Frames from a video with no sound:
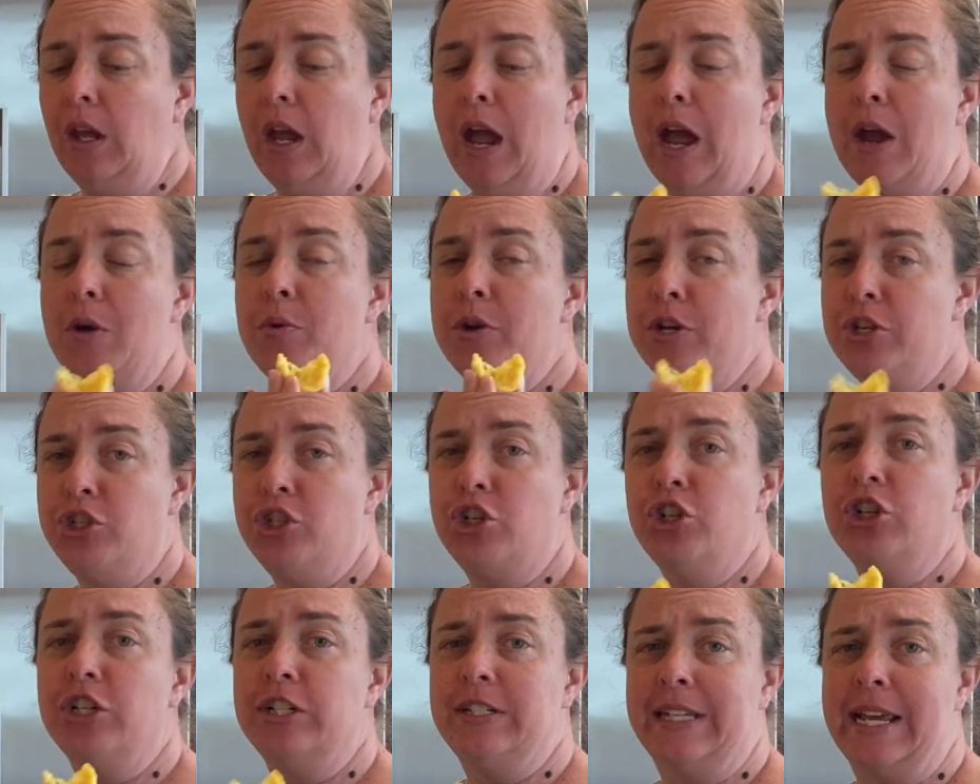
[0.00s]
I wish
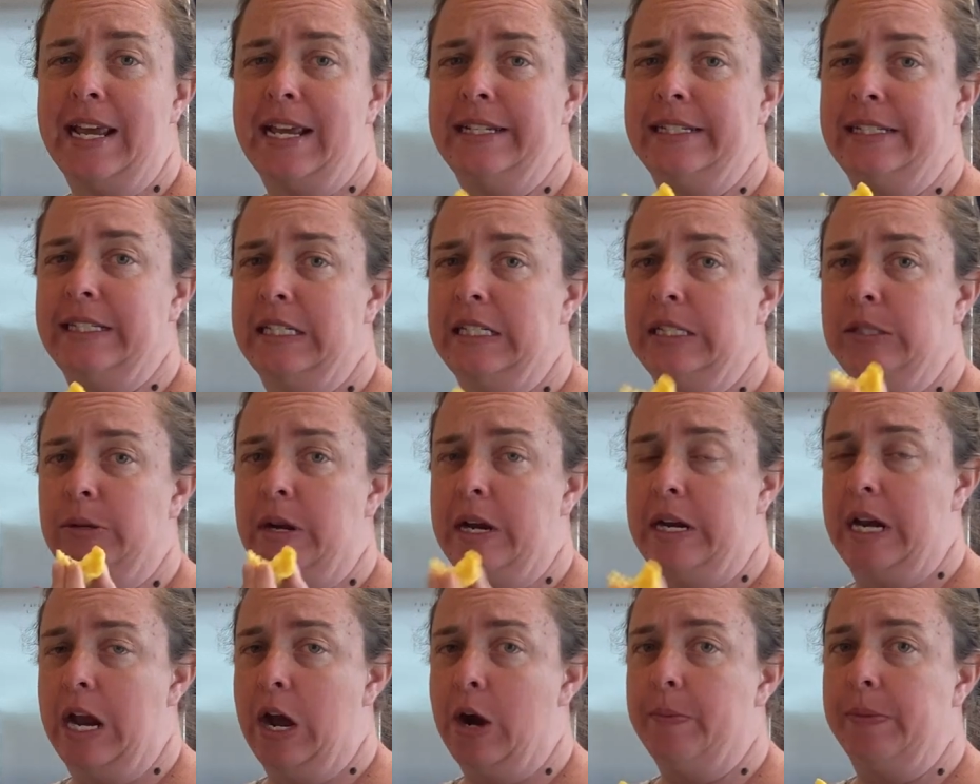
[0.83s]
you could taste these
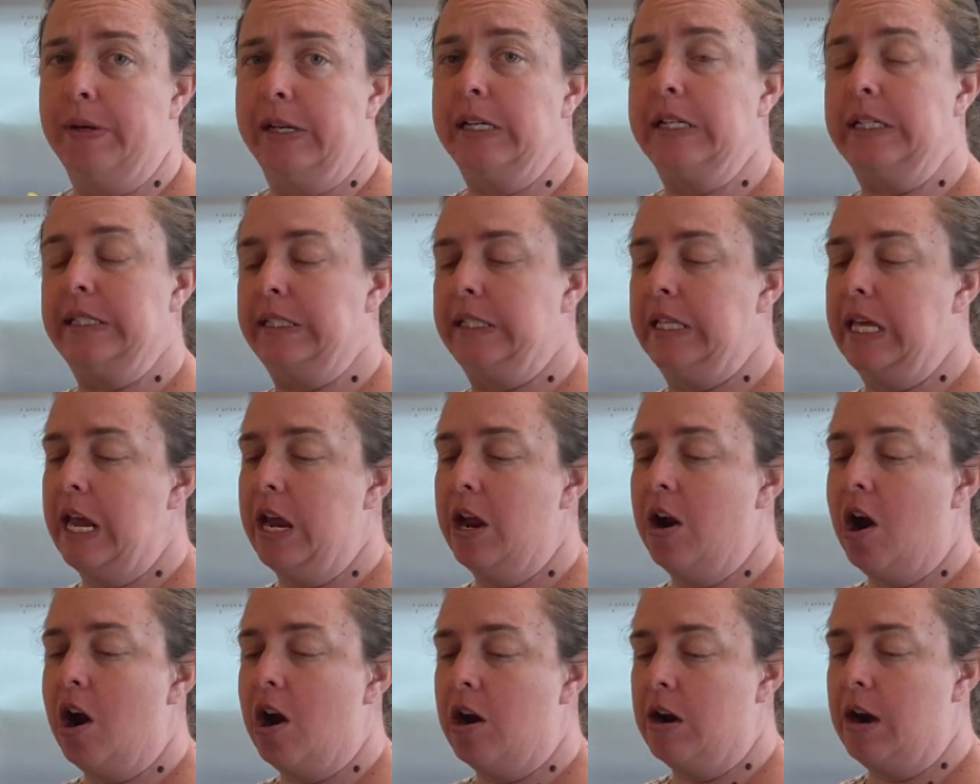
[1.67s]
right now because they
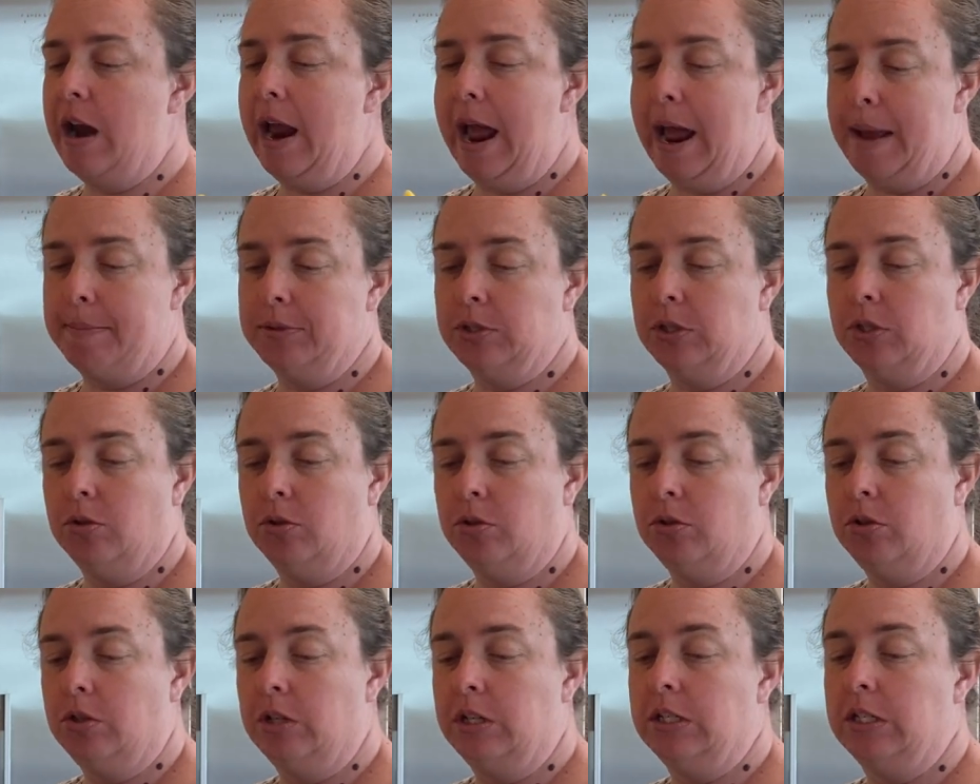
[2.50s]
are
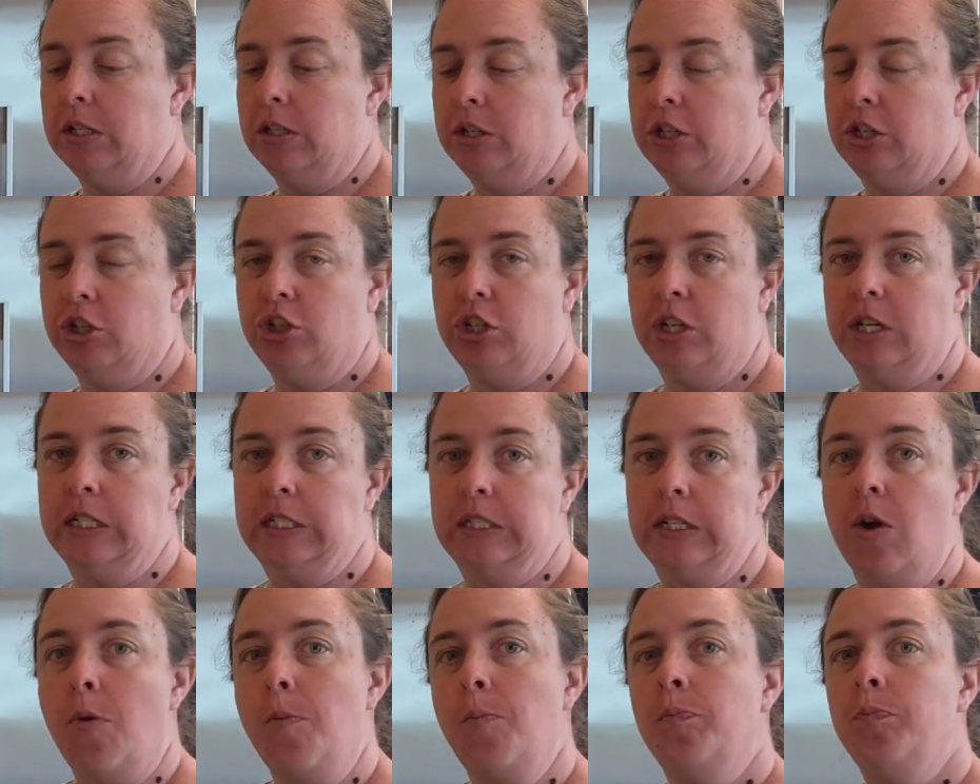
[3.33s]
absolutely
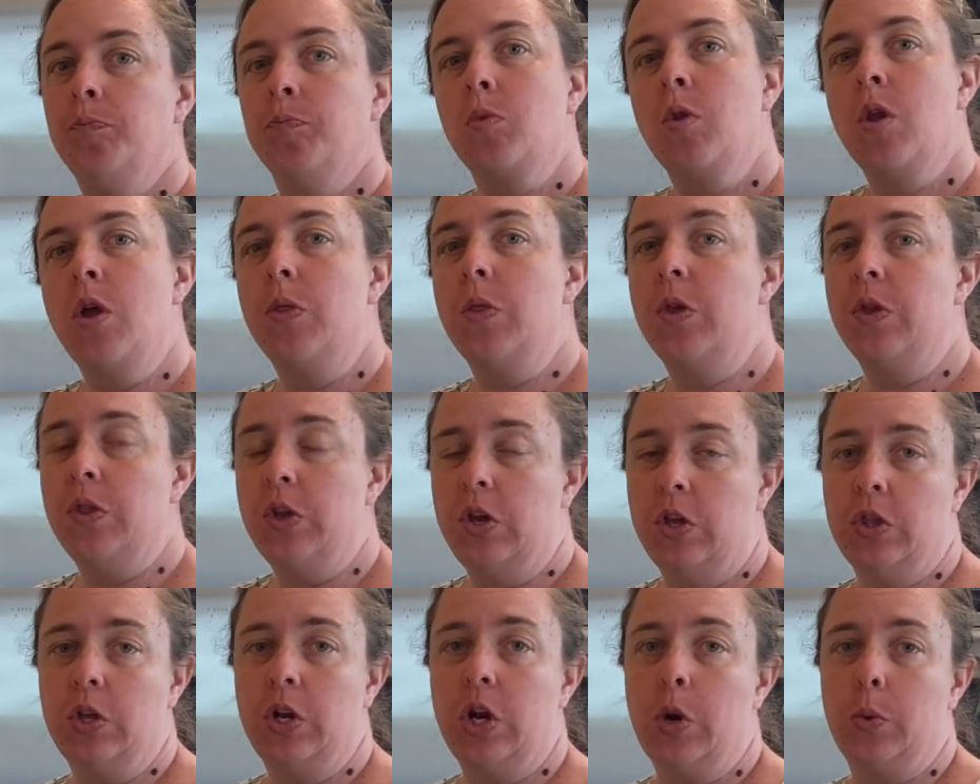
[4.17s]
delicious. And the
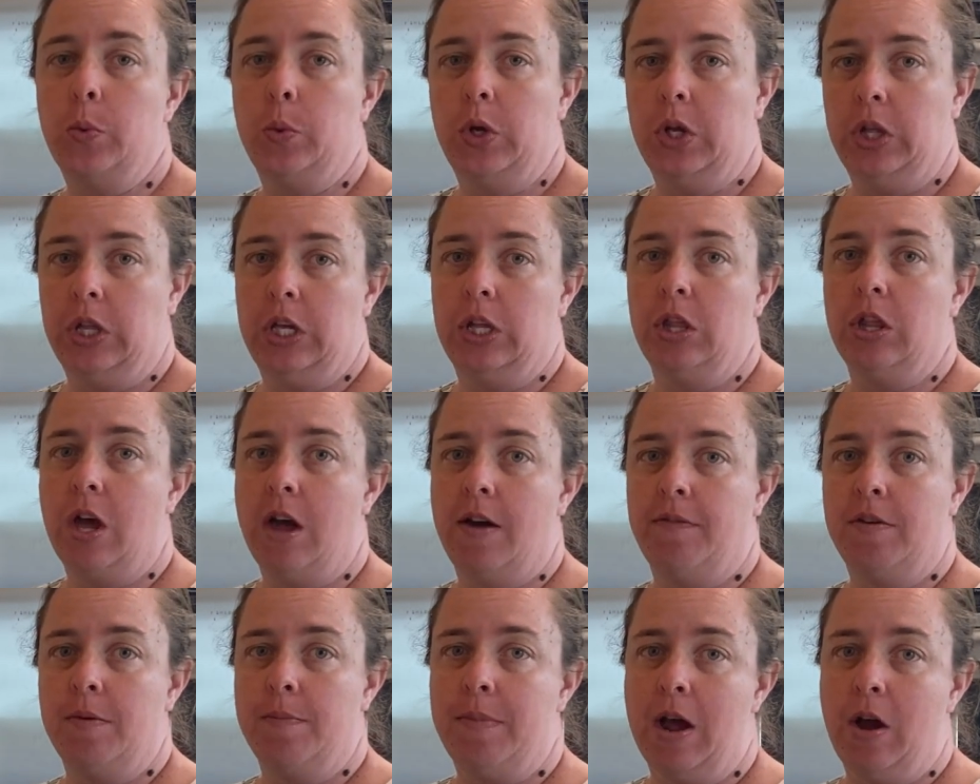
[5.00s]
thing that I really
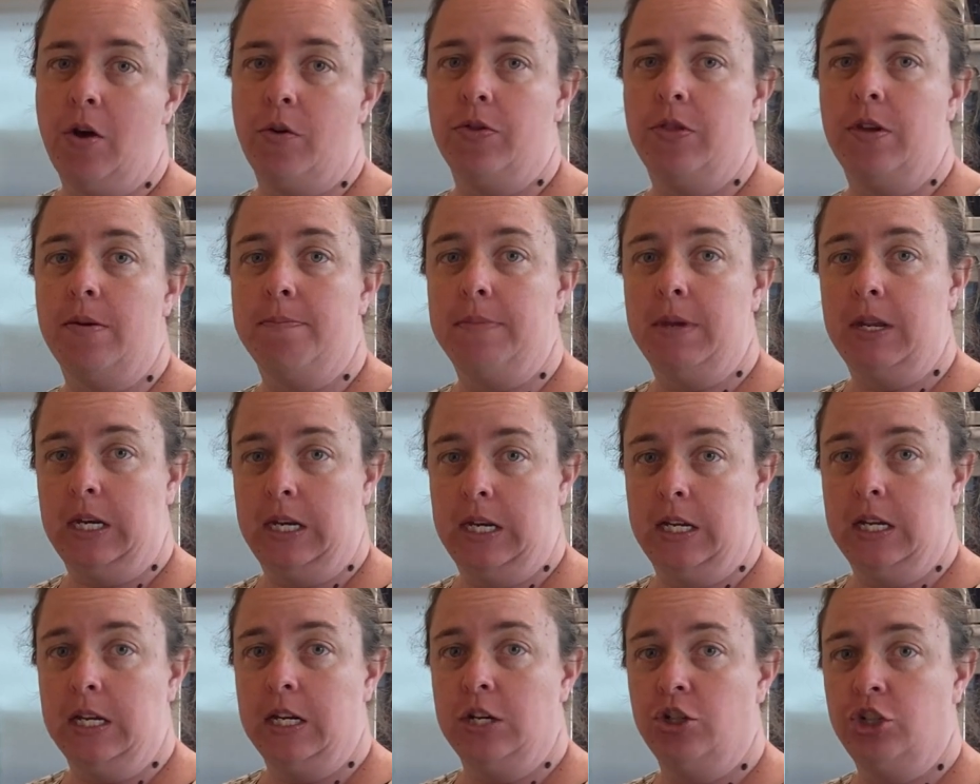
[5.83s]
love about the
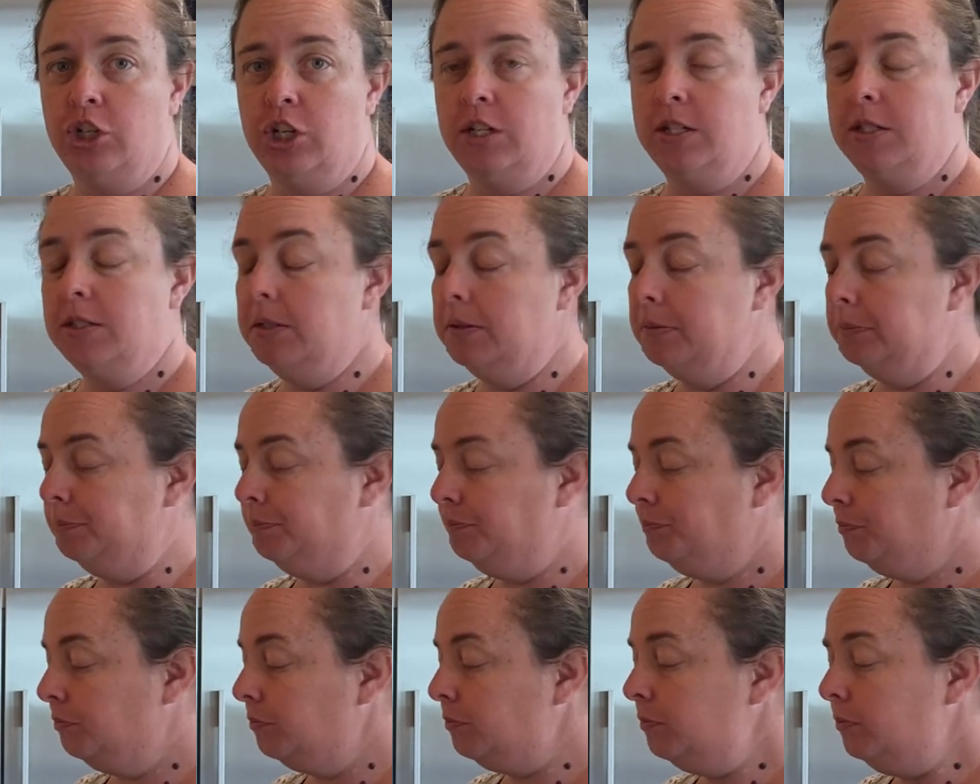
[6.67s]
mini quiches
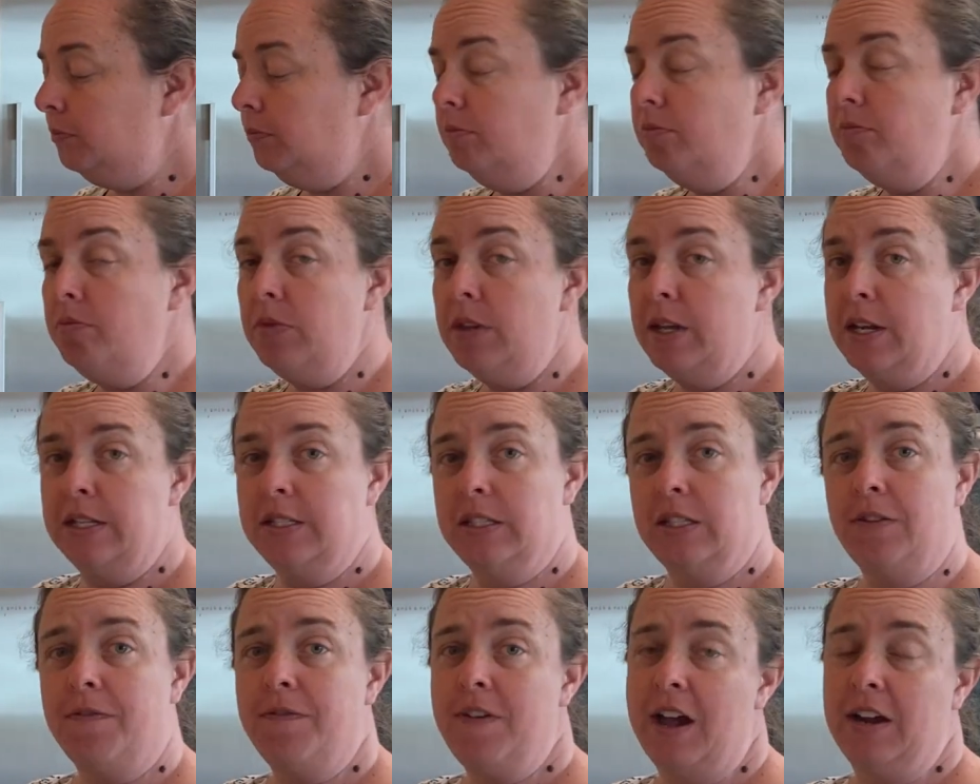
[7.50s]
is
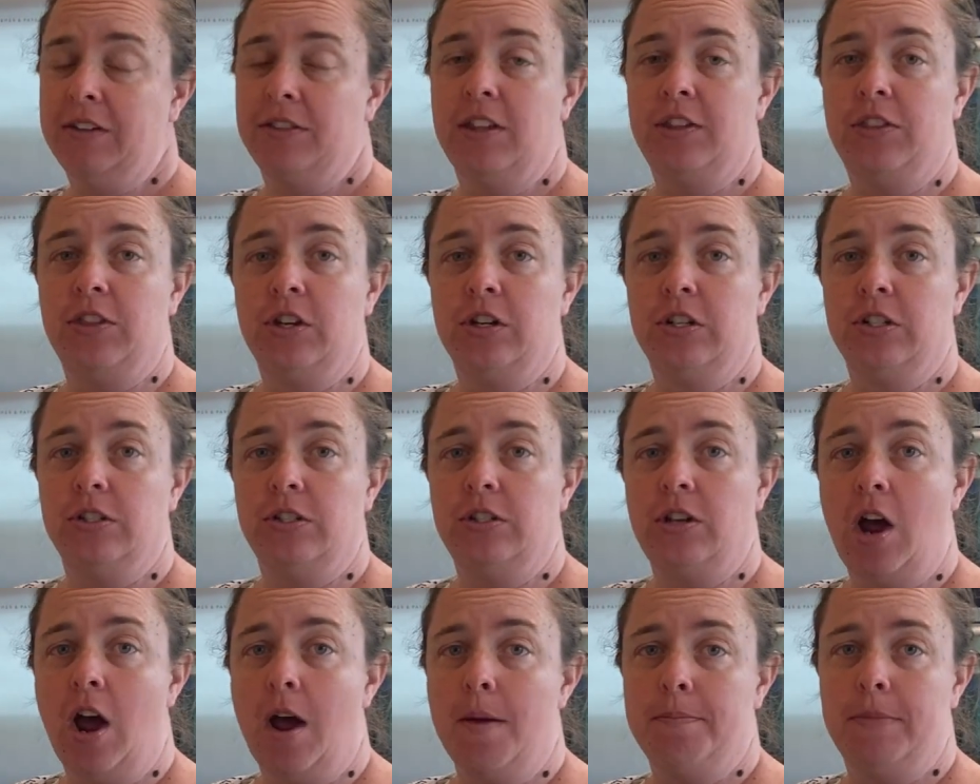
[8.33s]
the fact that there's
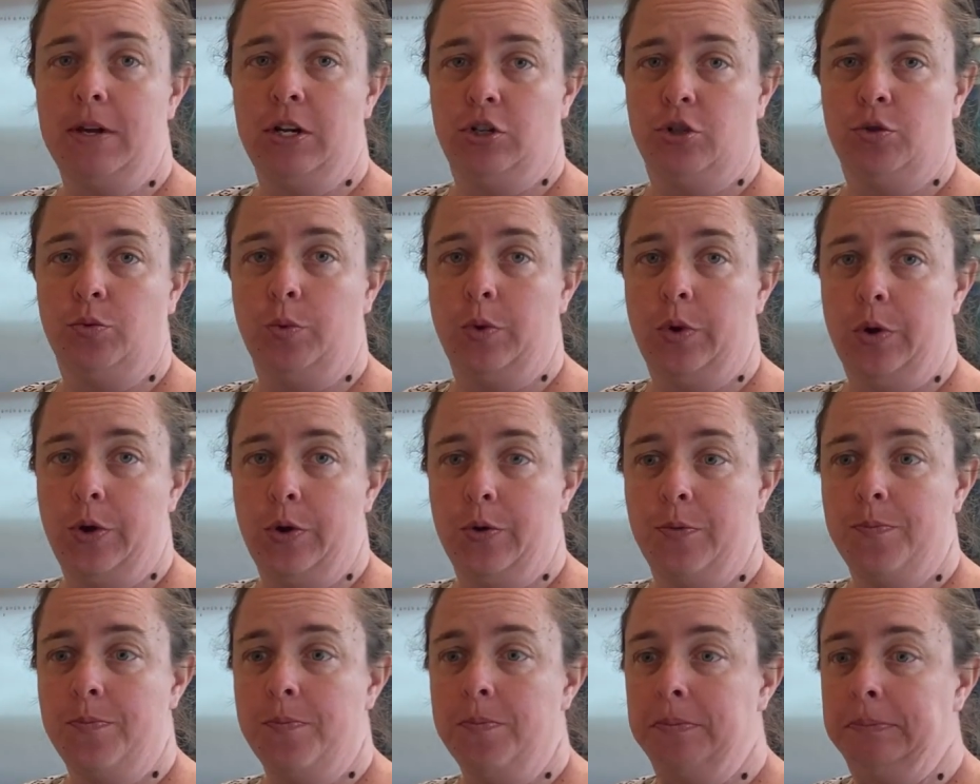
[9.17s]
not much
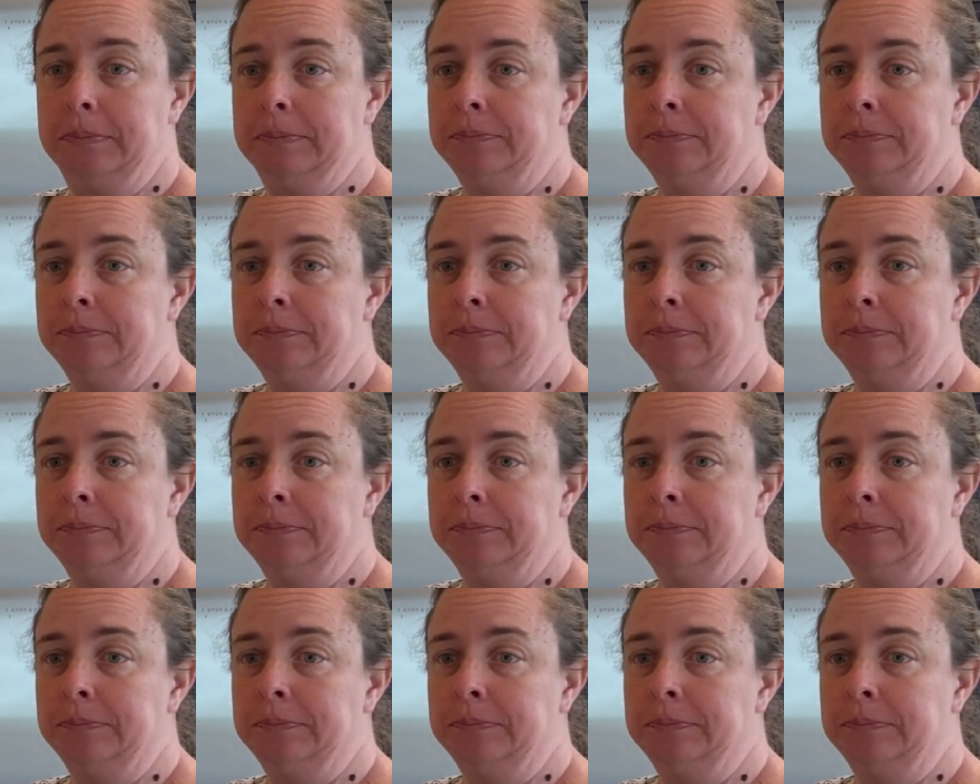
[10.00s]
room